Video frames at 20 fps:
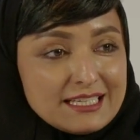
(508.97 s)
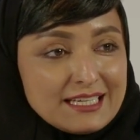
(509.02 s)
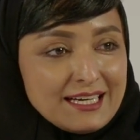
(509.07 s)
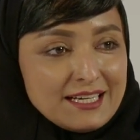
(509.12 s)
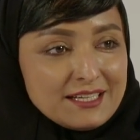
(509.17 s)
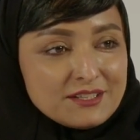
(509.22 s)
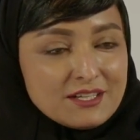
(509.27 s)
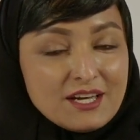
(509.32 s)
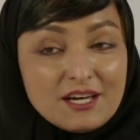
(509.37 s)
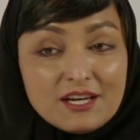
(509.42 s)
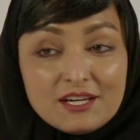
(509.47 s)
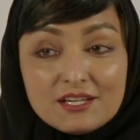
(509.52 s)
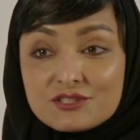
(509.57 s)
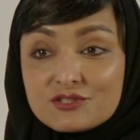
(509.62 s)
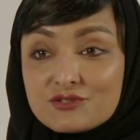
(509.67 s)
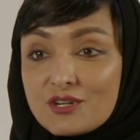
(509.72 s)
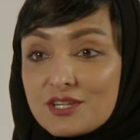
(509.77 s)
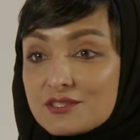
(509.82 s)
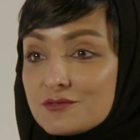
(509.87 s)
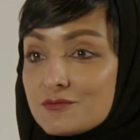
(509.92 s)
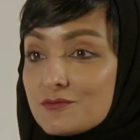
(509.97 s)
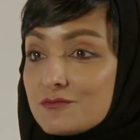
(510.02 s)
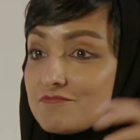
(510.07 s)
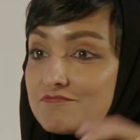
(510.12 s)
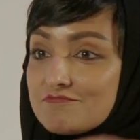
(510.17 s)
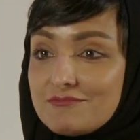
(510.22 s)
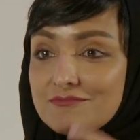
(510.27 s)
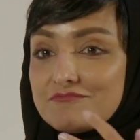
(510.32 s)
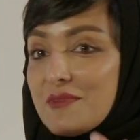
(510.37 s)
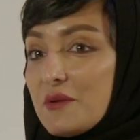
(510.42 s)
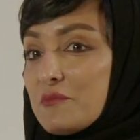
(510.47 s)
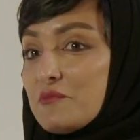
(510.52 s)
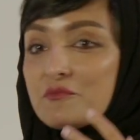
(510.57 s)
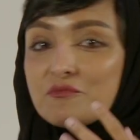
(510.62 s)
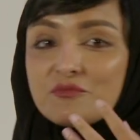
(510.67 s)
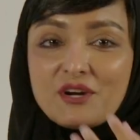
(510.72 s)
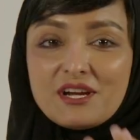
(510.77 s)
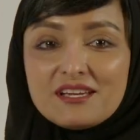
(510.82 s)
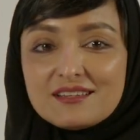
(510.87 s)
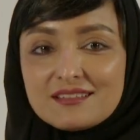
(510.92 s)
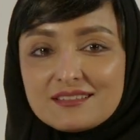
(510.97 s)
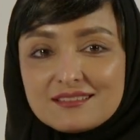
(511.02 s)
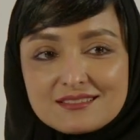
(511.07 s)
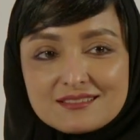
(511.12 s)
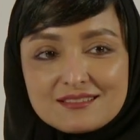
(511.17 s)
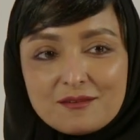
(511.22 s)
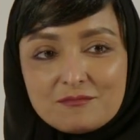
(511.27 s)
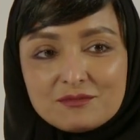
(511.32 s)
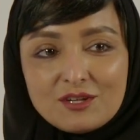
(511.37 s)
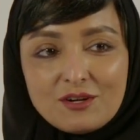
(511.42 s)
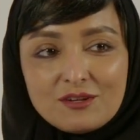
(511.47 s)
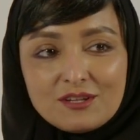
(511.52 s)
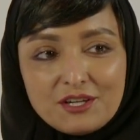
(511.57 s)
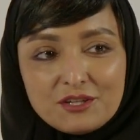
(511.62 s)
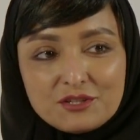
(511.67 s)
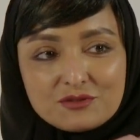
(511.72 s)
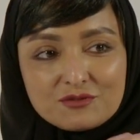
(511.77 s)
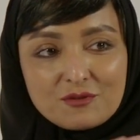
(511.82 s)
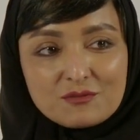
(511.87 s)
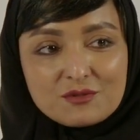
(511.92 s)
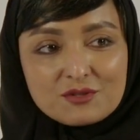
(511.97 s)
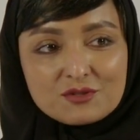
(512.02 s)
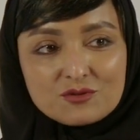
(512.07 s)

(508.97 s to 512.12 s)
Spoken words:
can bring some knowledge from the